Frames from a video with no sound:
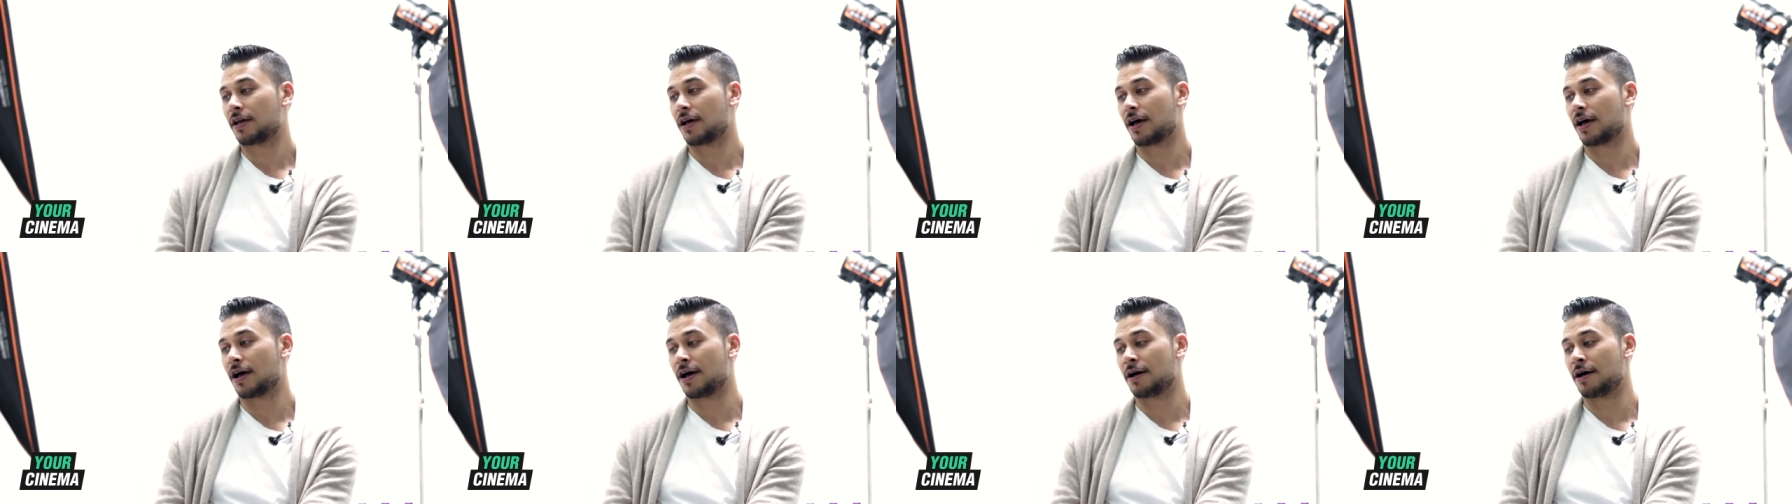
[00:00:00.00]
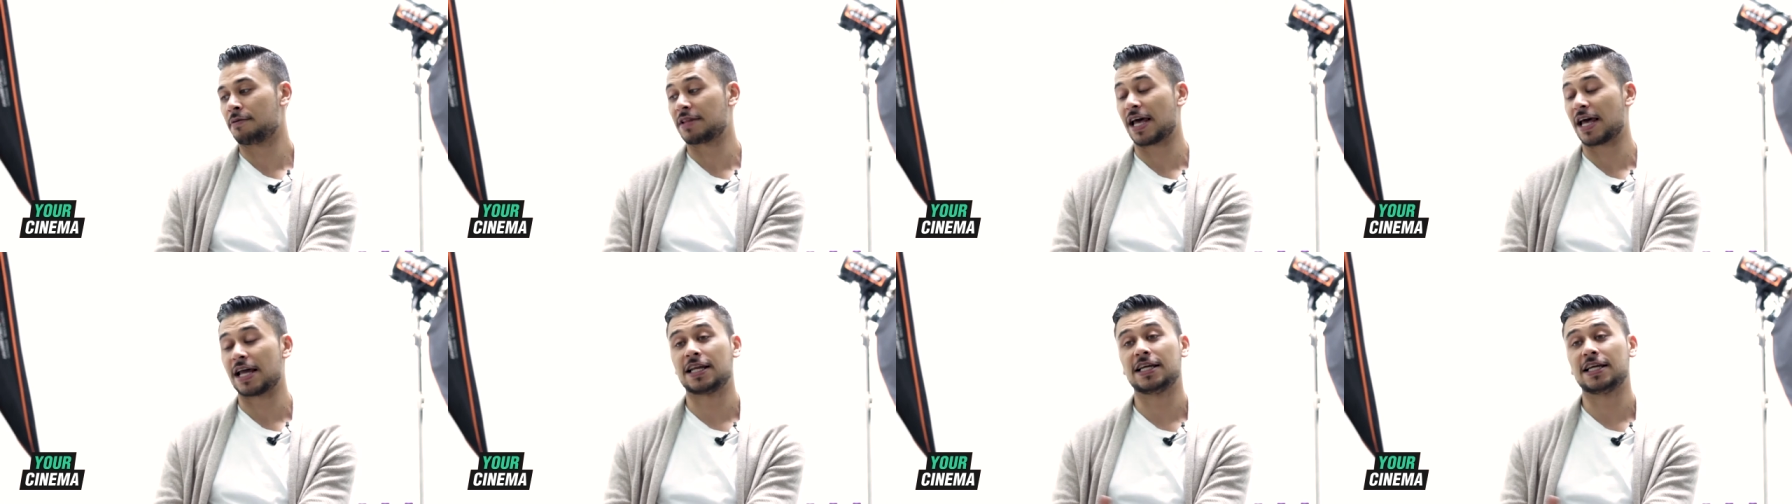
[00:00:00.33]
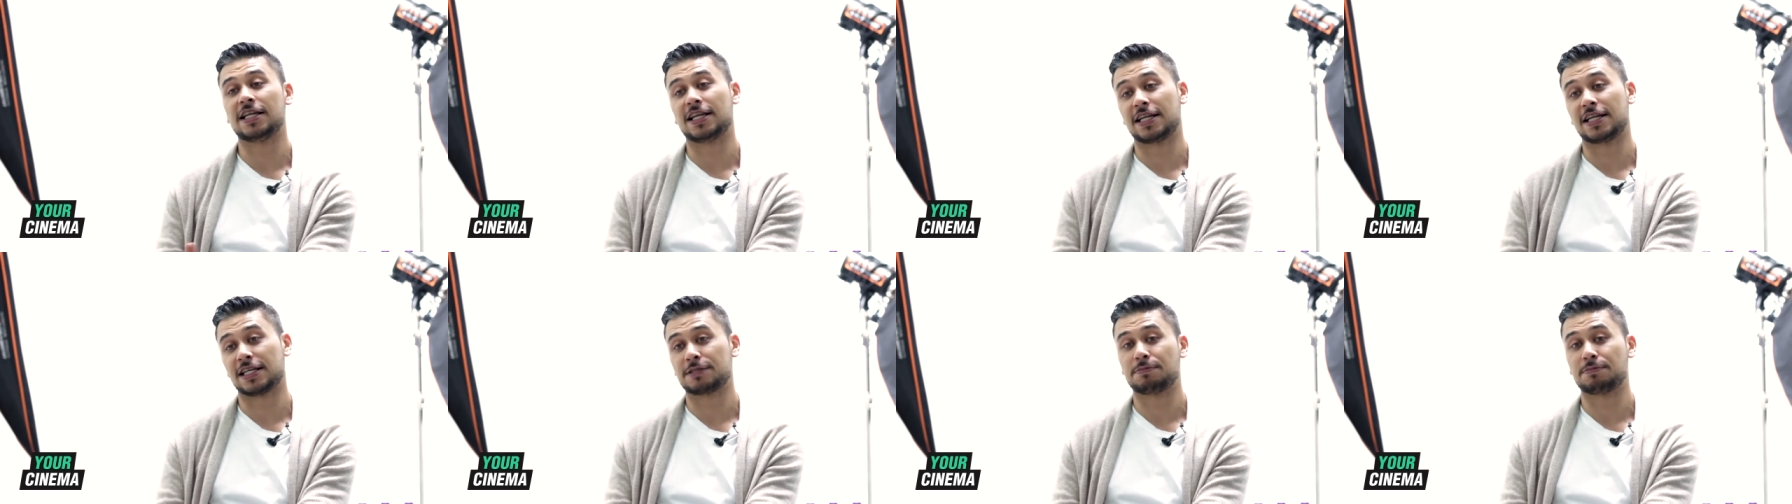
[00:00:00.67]
um, that
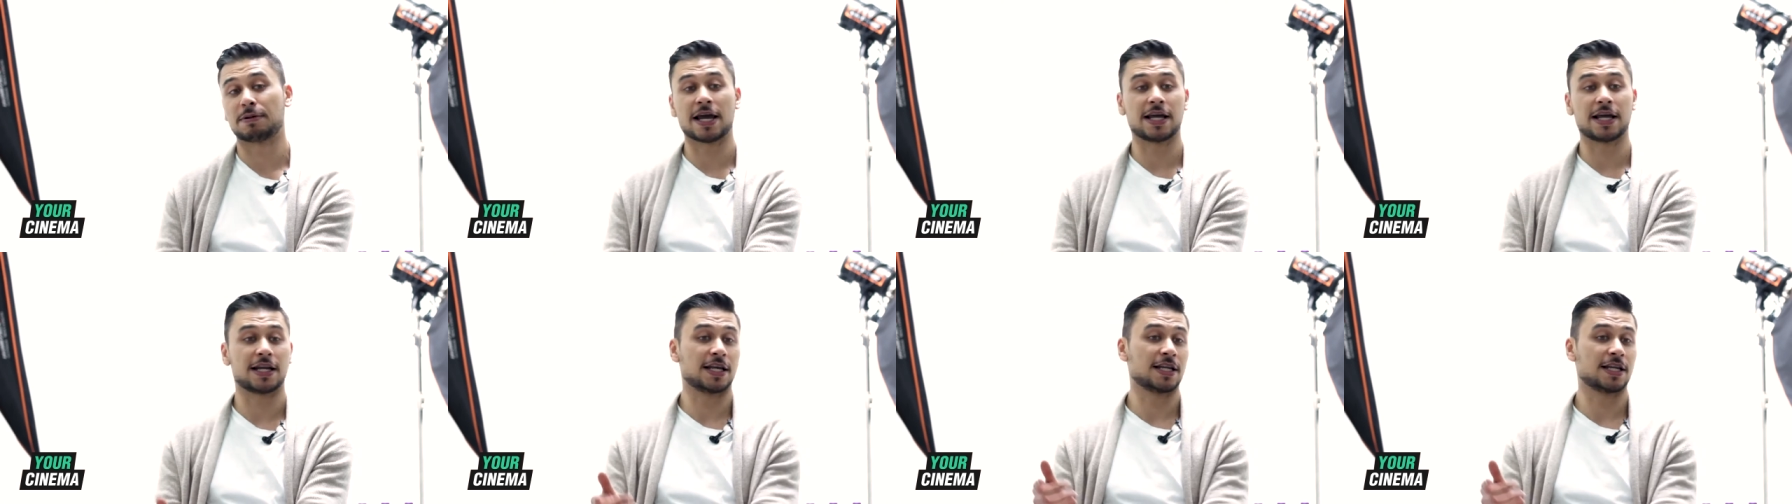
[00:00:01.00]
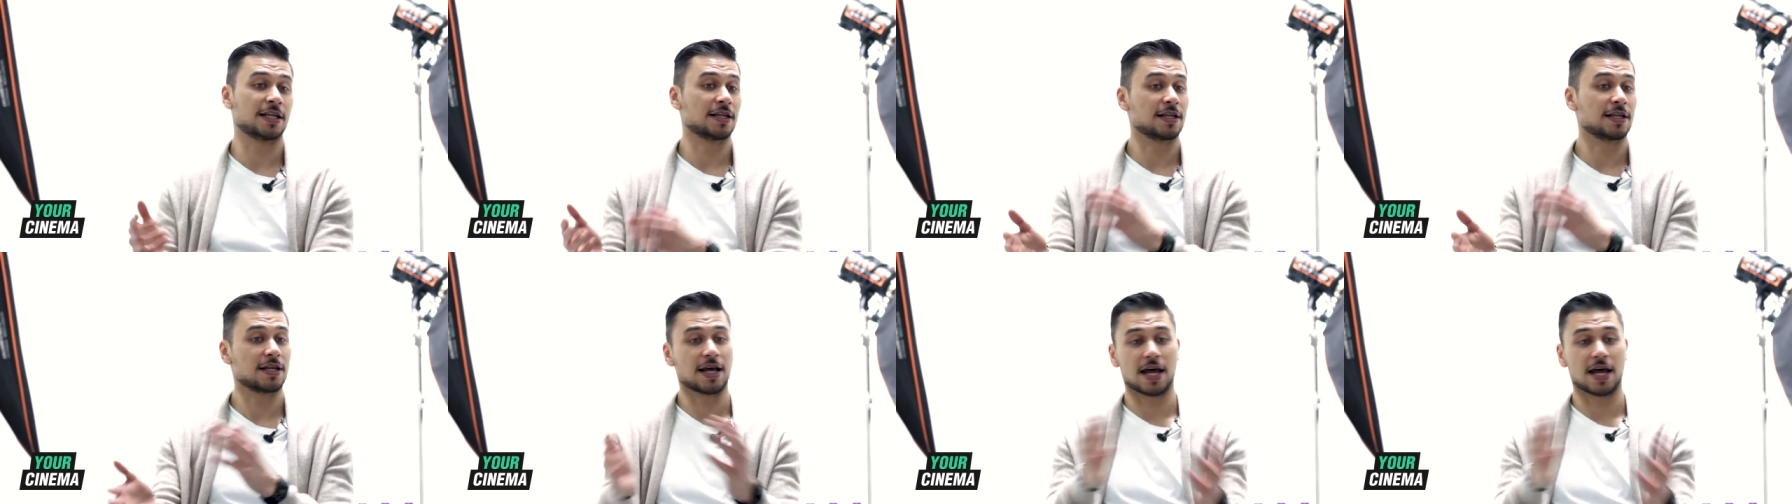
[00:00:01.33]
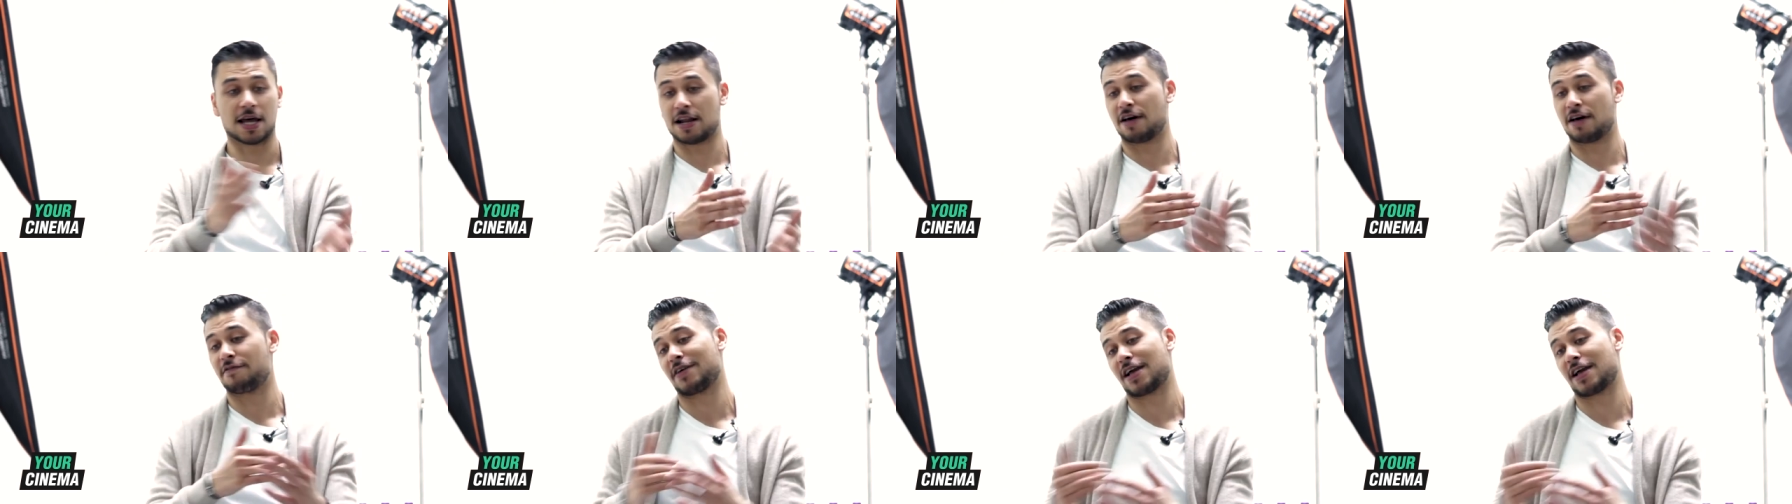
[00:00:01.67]
needed explaining,
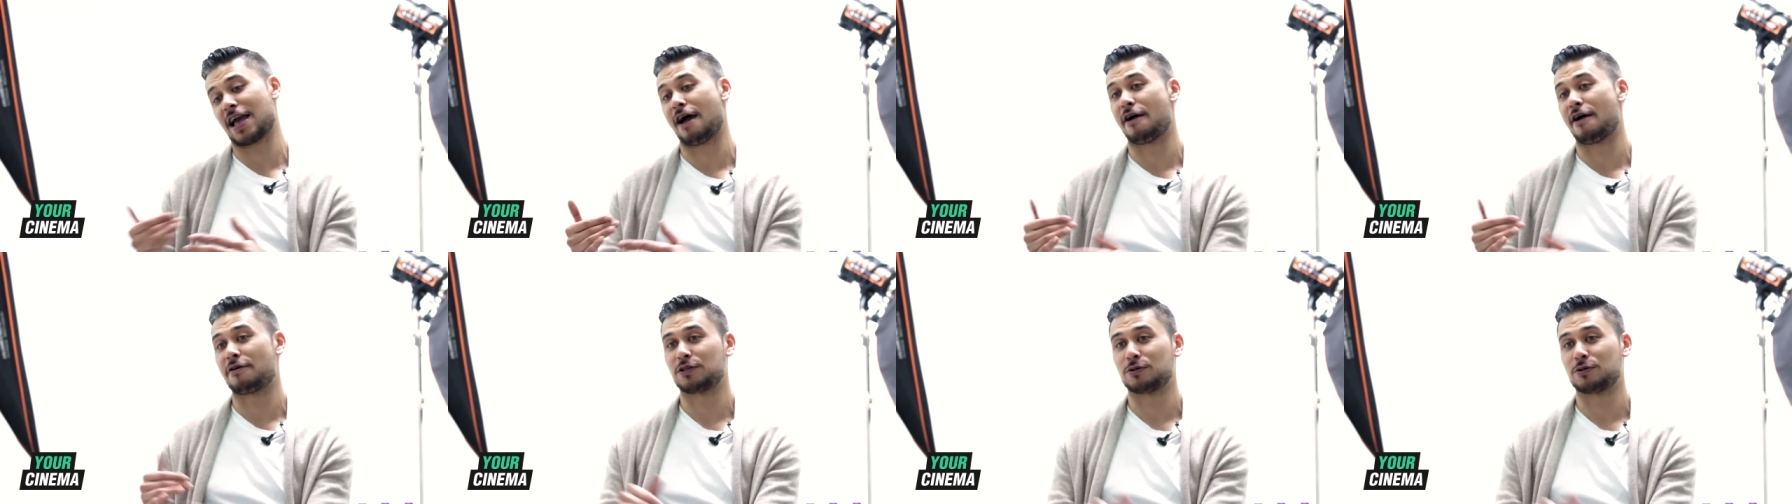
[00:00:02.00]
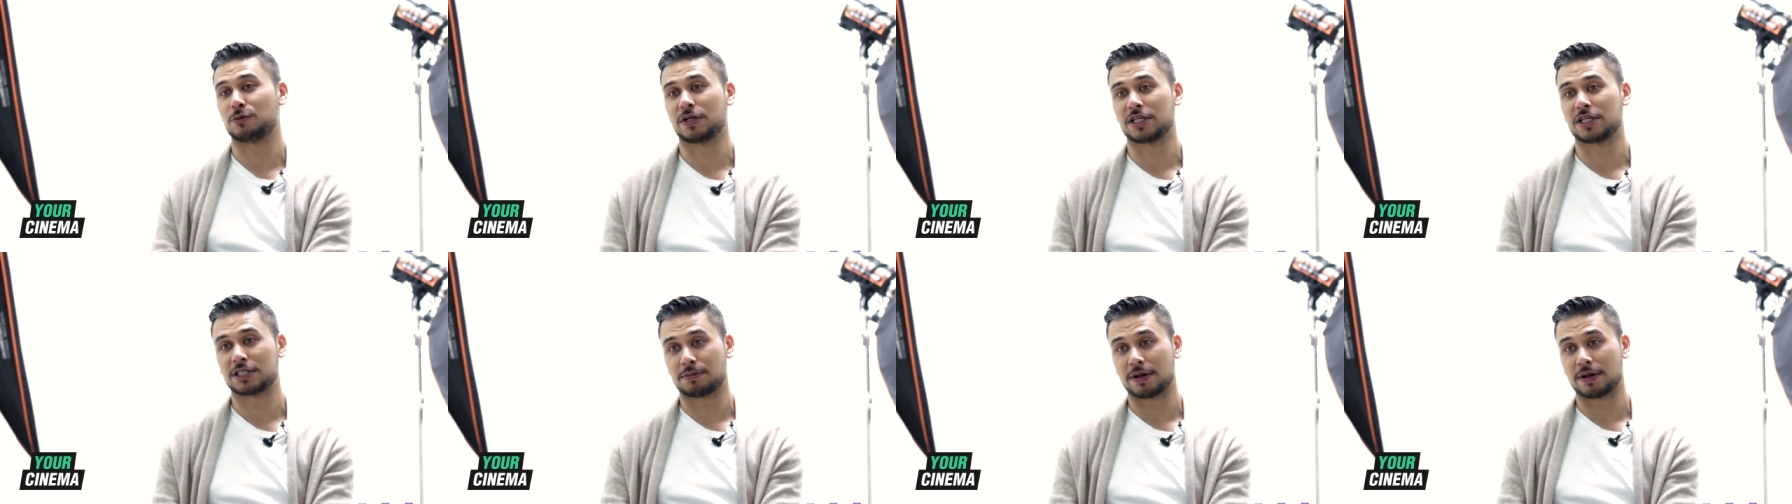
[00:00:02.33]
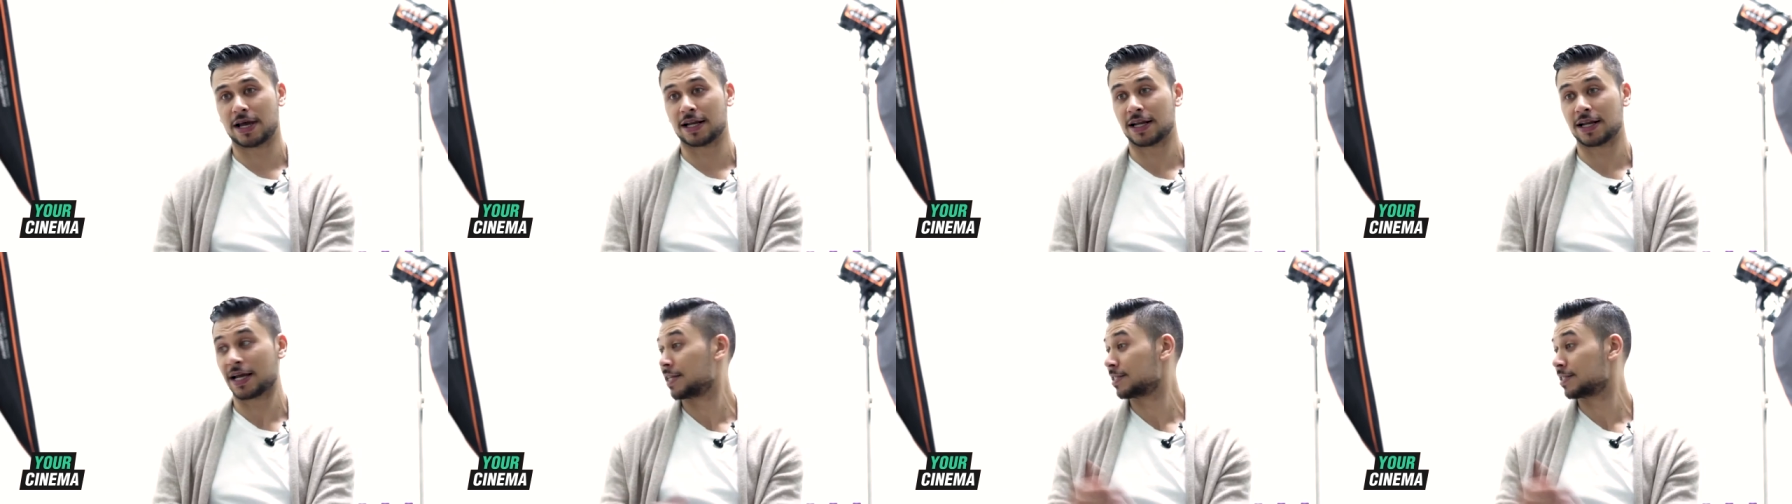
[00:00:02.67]
another character would
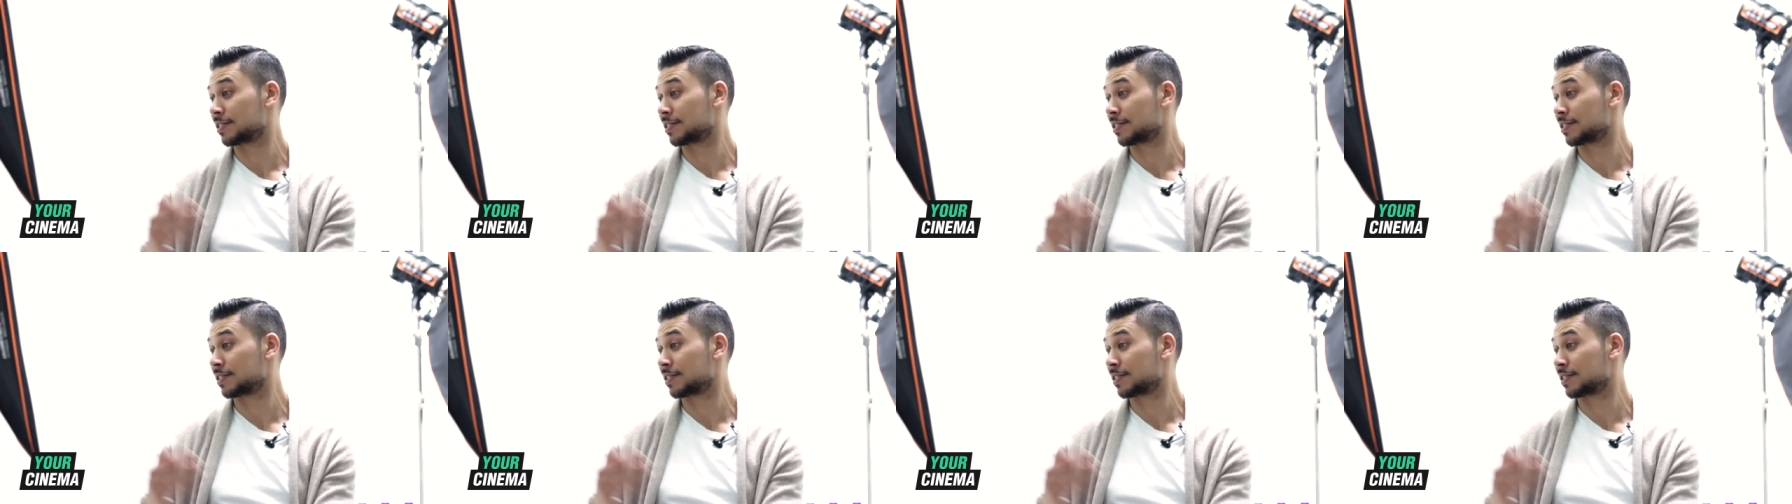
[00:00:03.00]
explain it.